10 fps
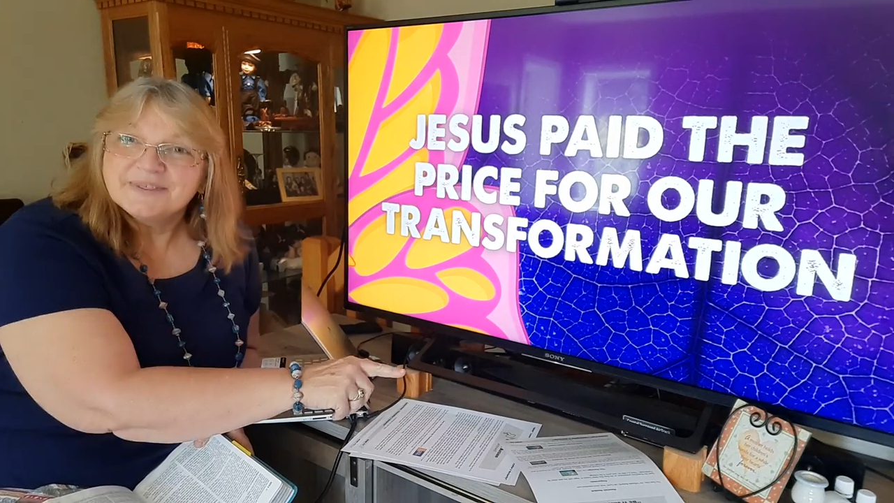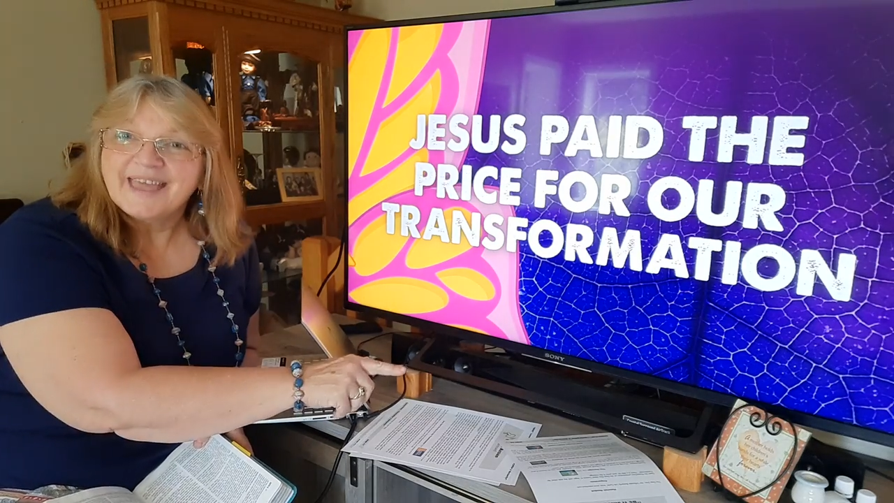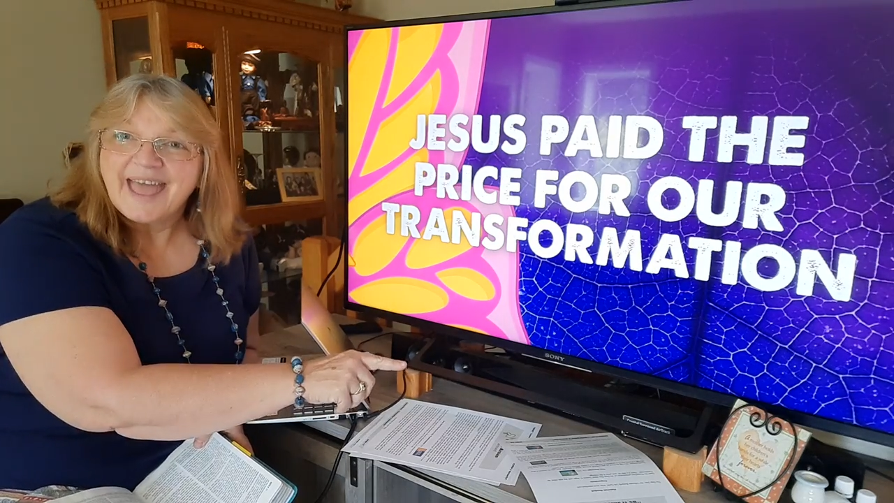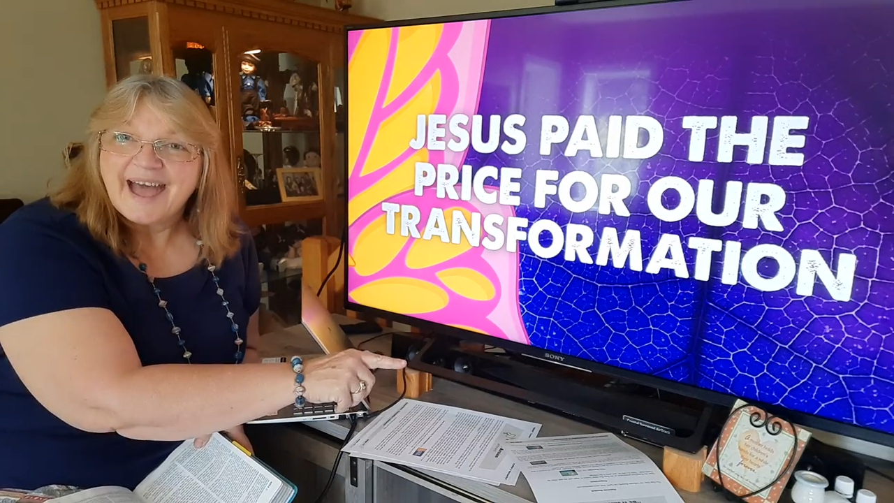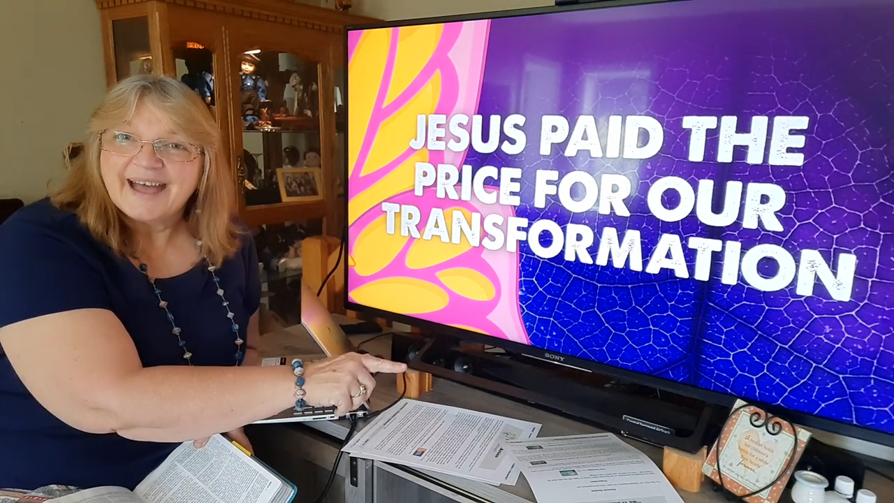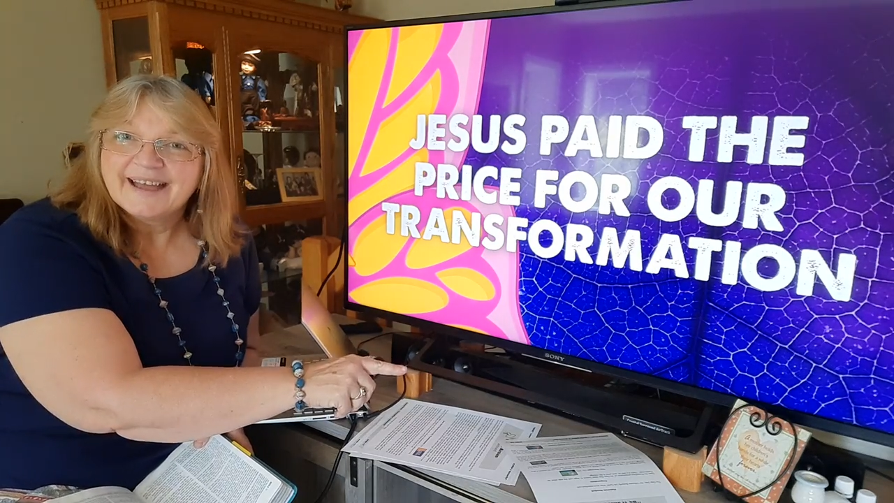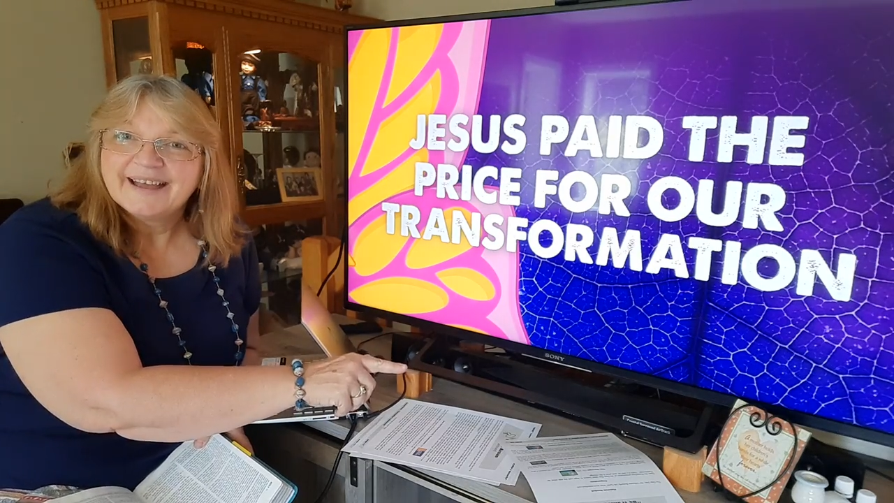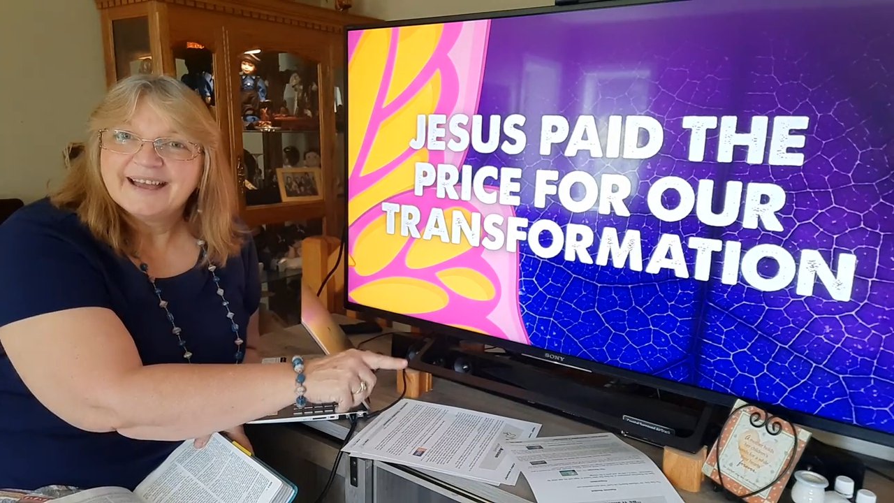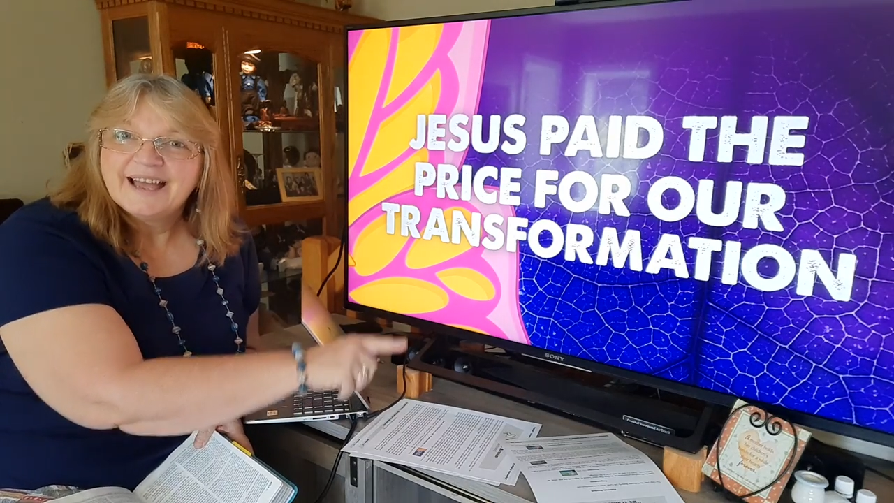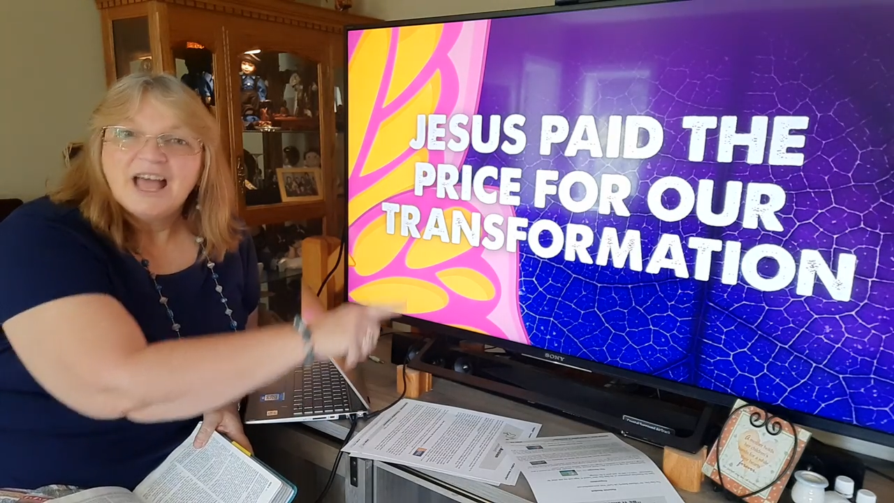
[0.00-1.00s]
that,
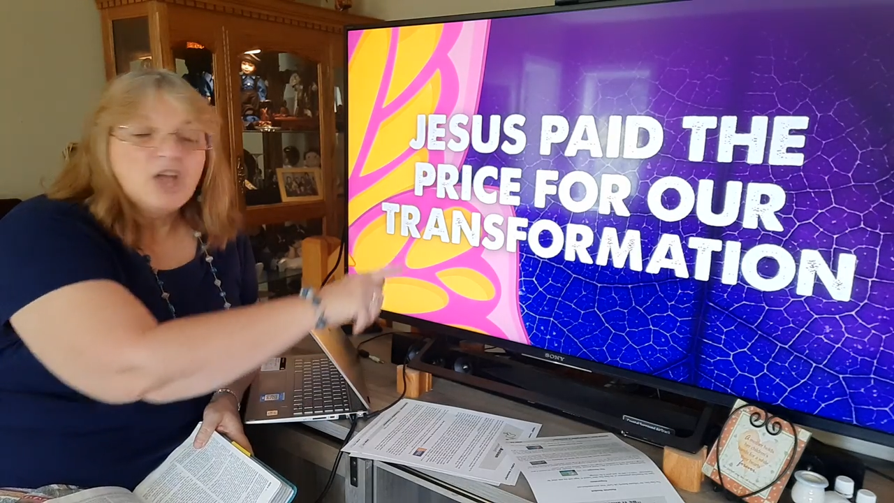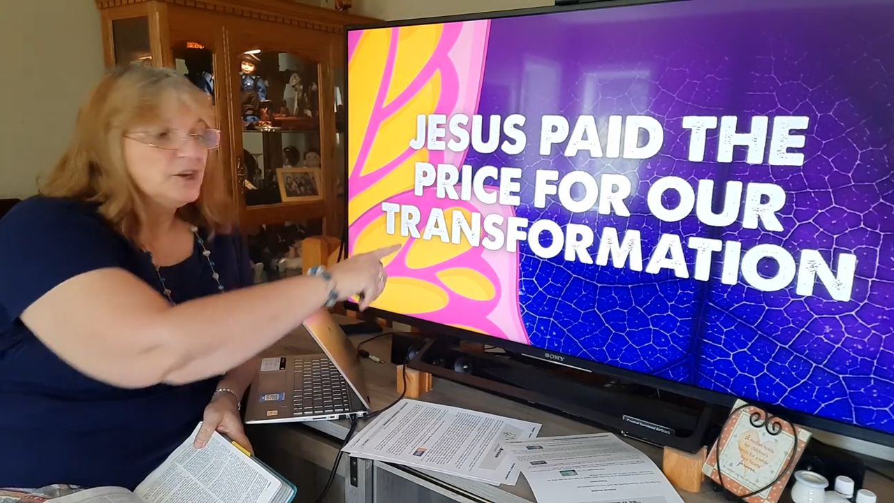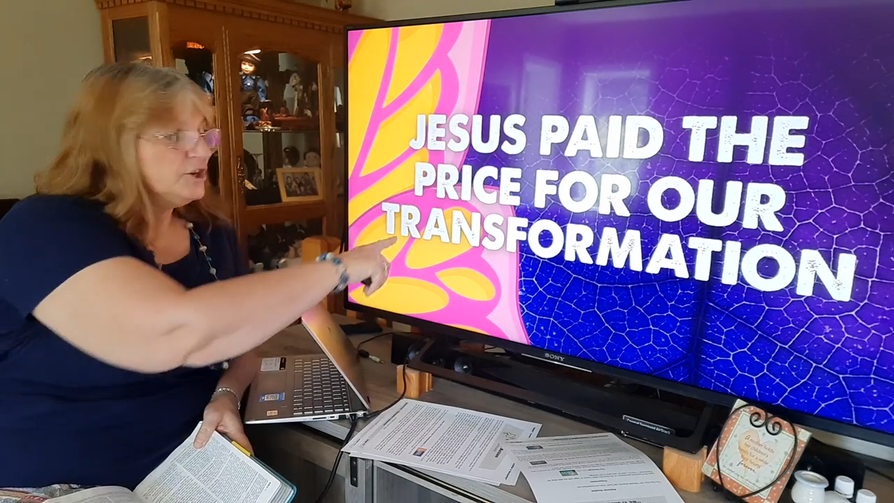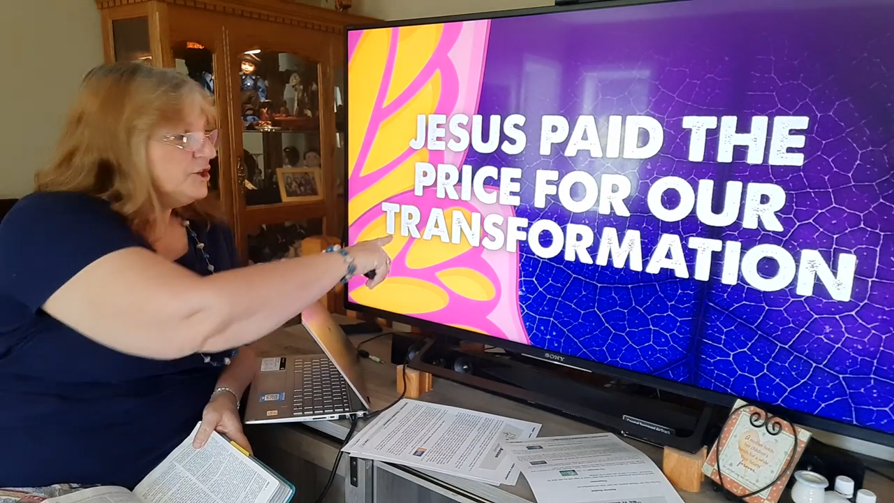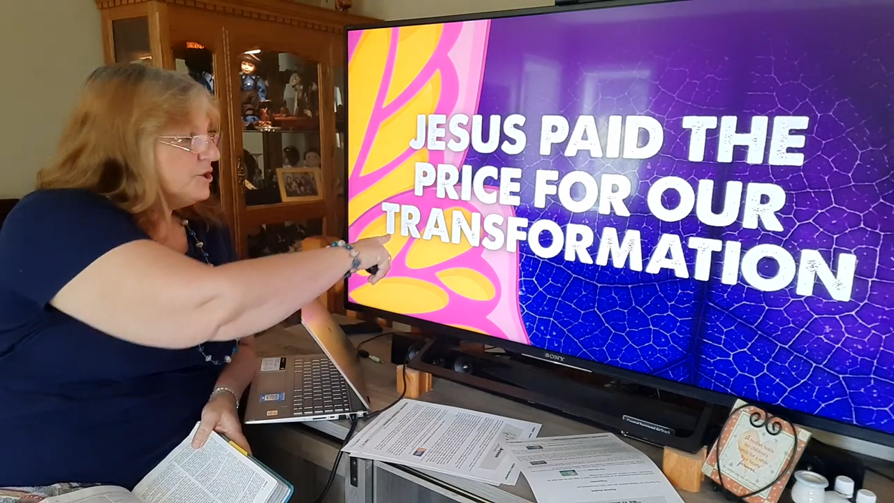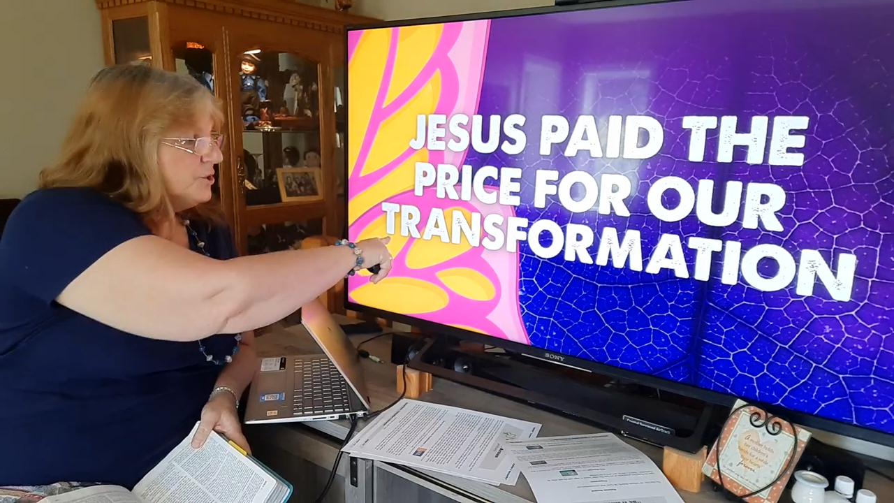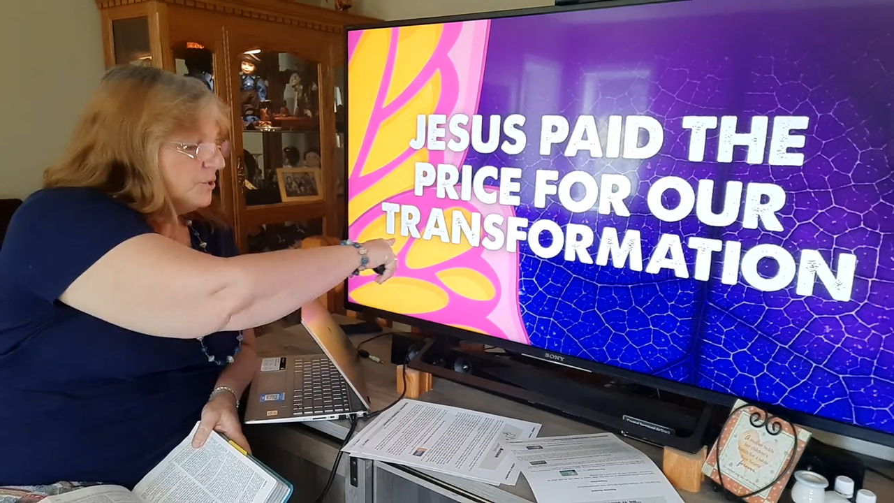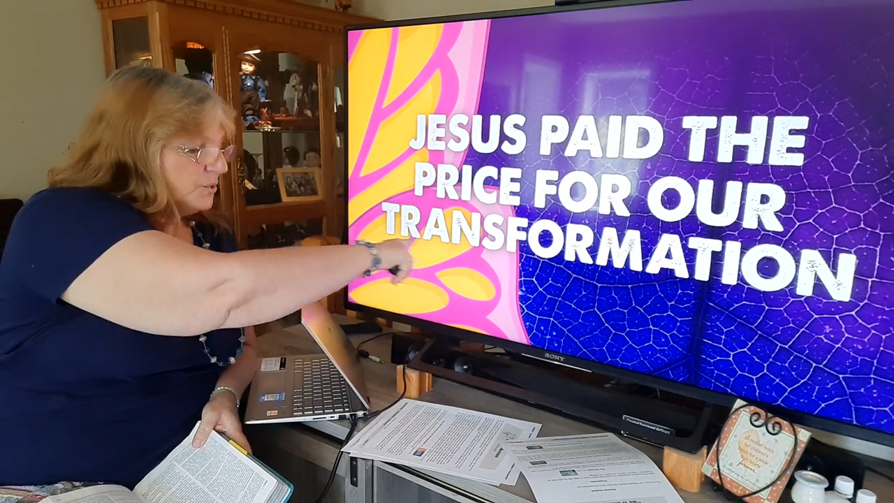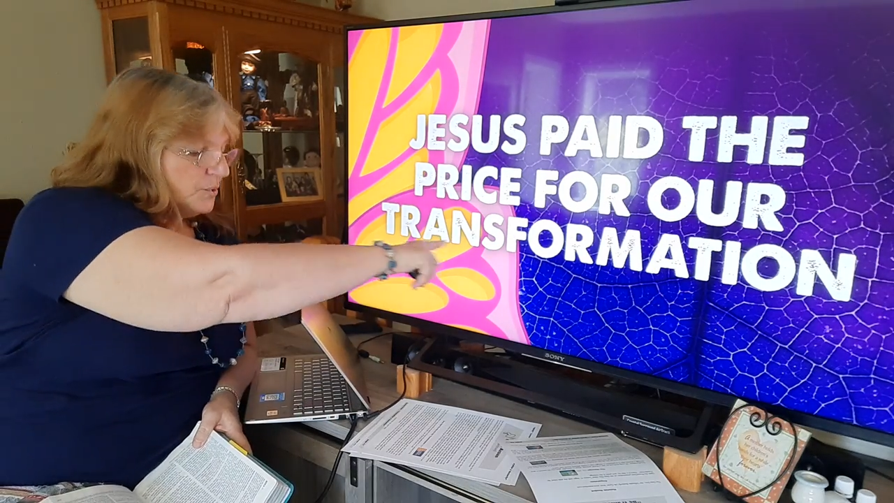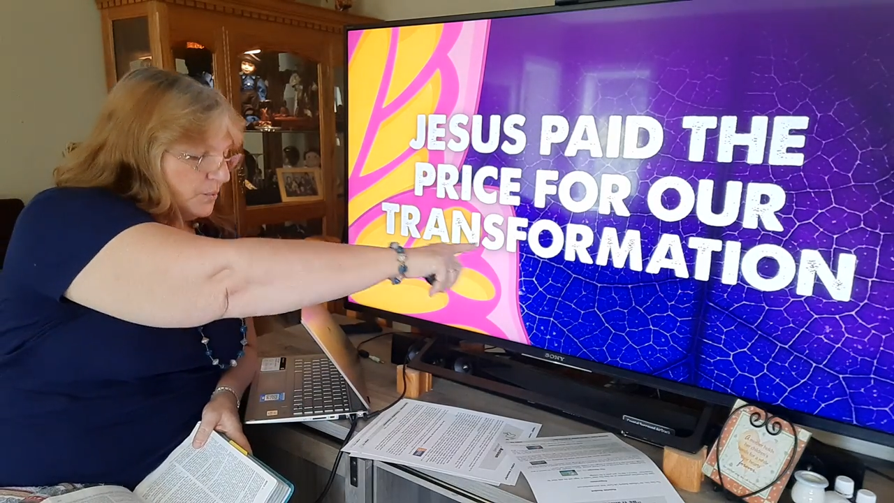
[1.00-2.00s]
you